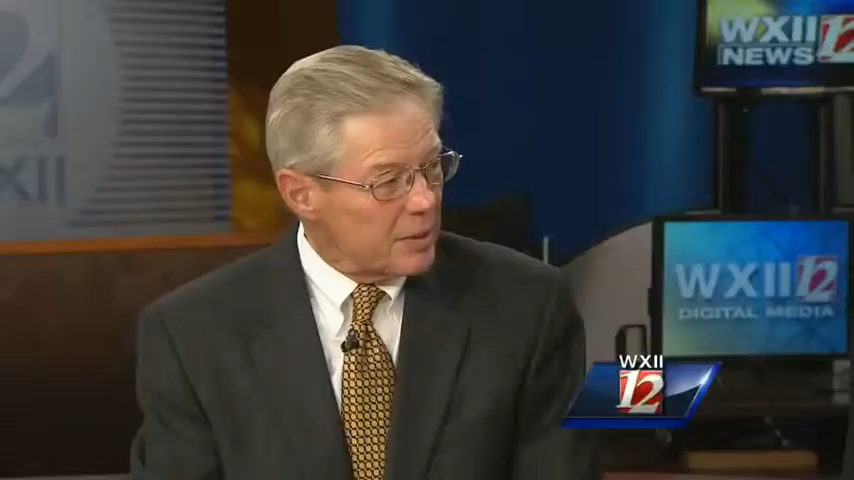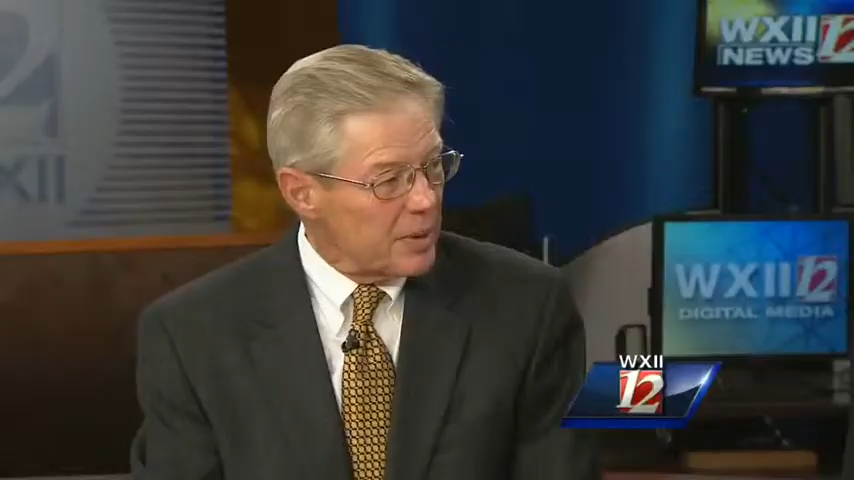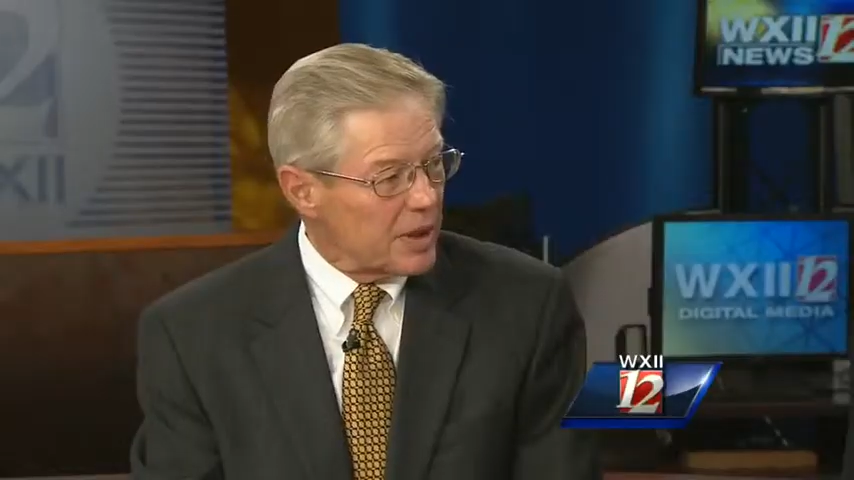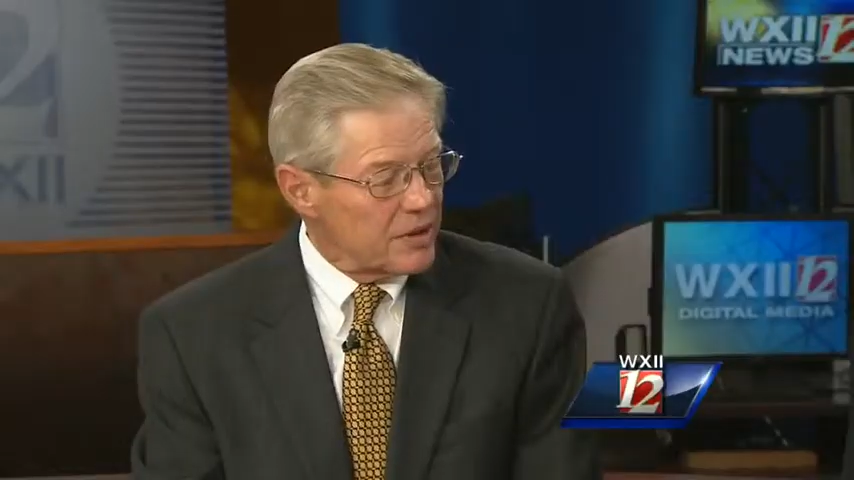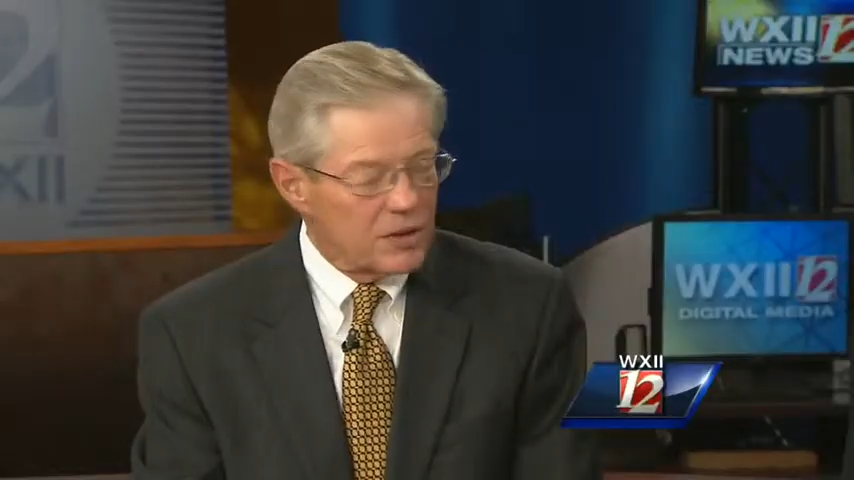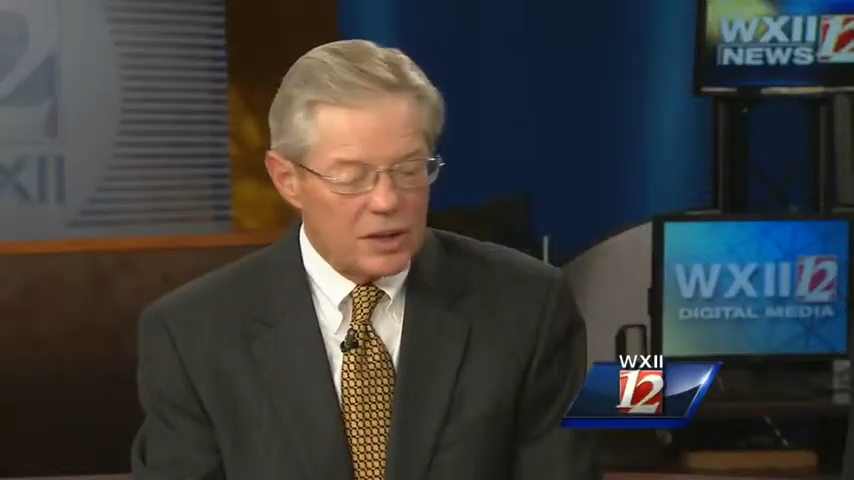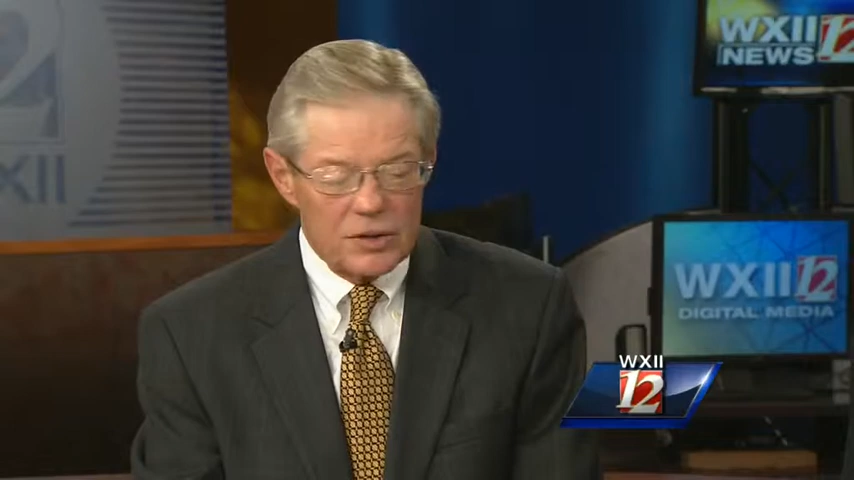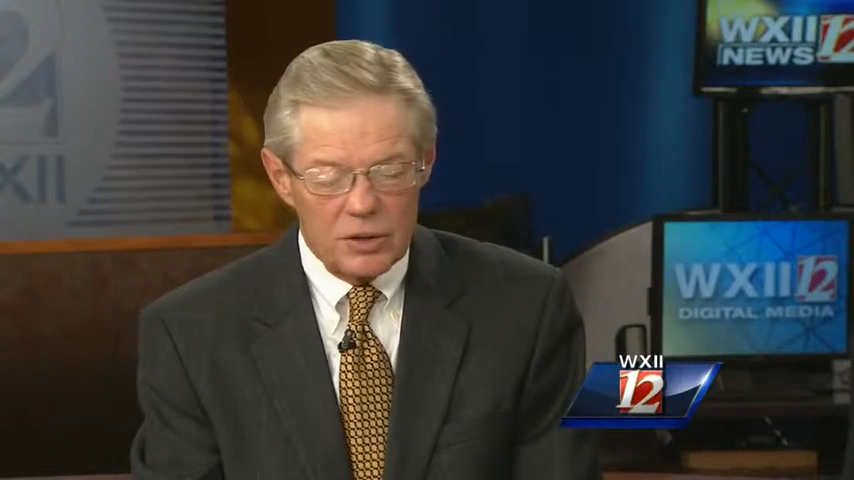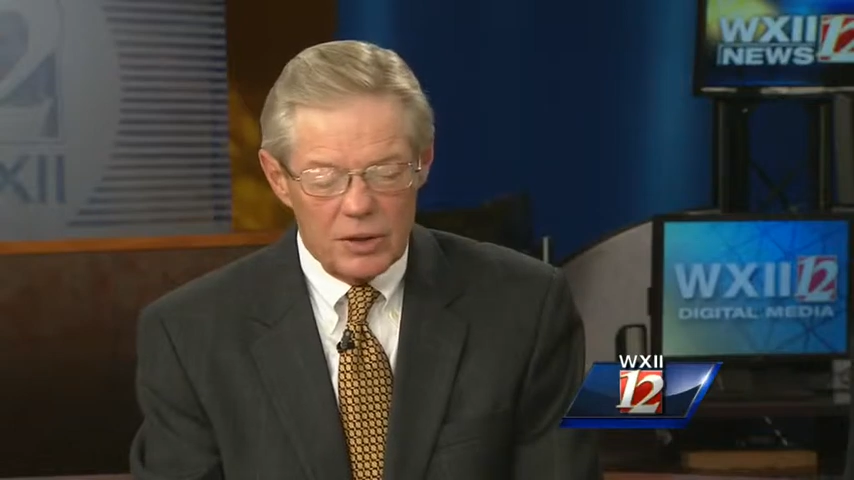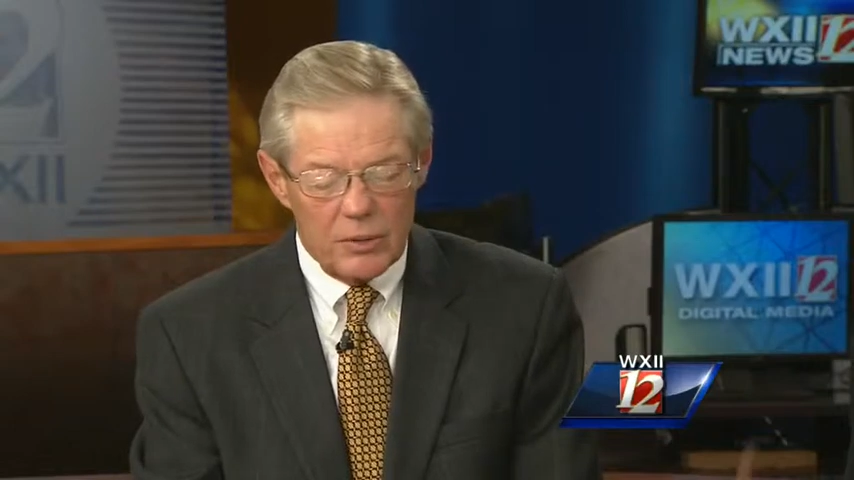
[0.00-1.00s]
the biggest
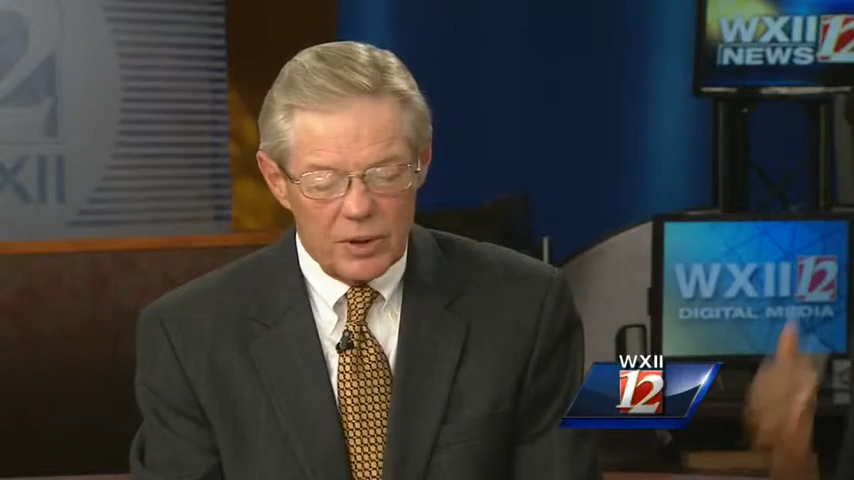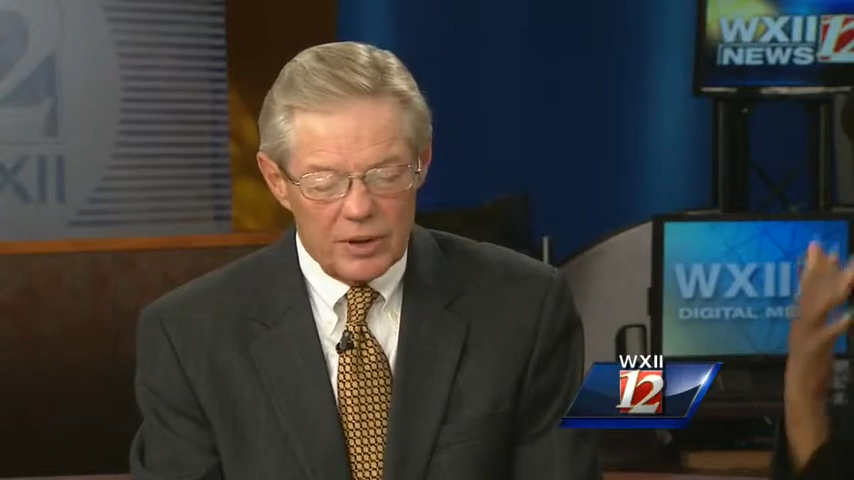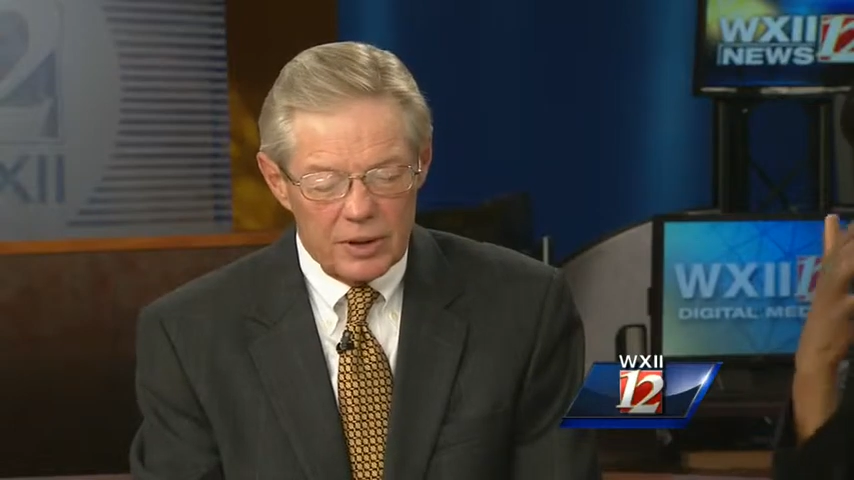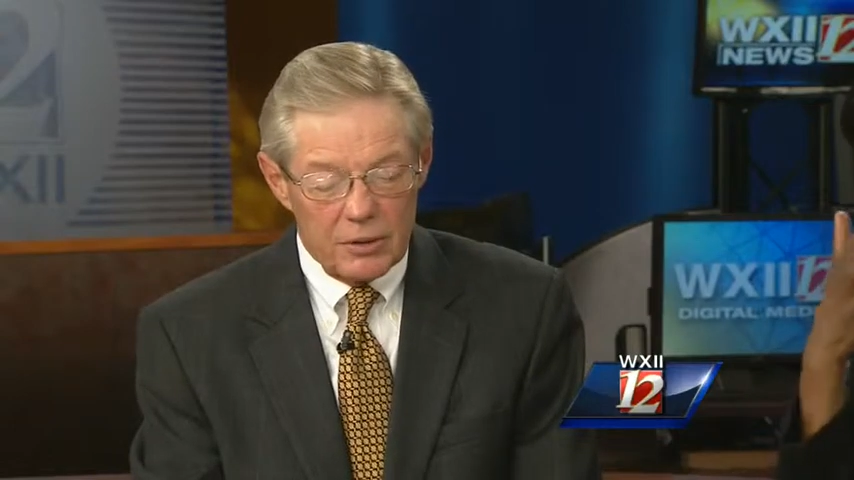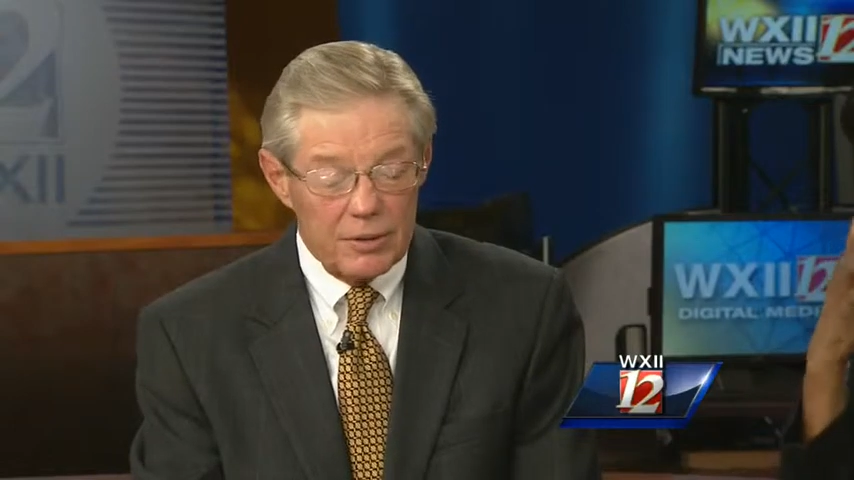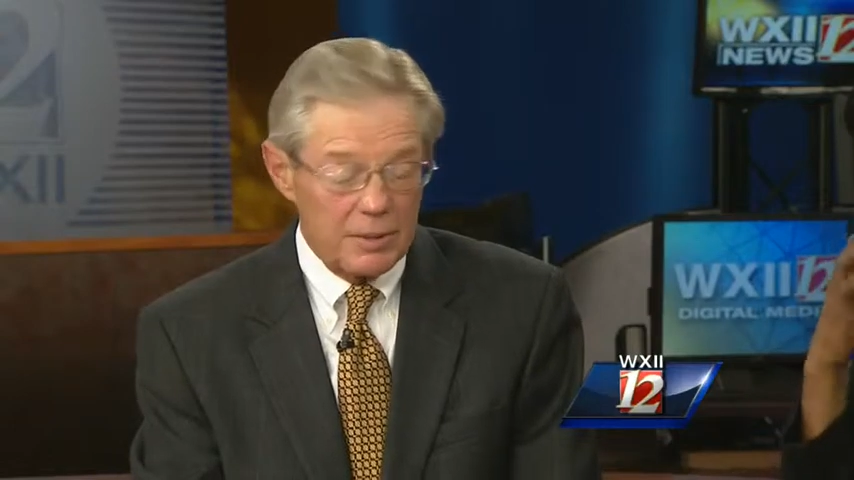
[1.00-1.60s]
issue that we deal with.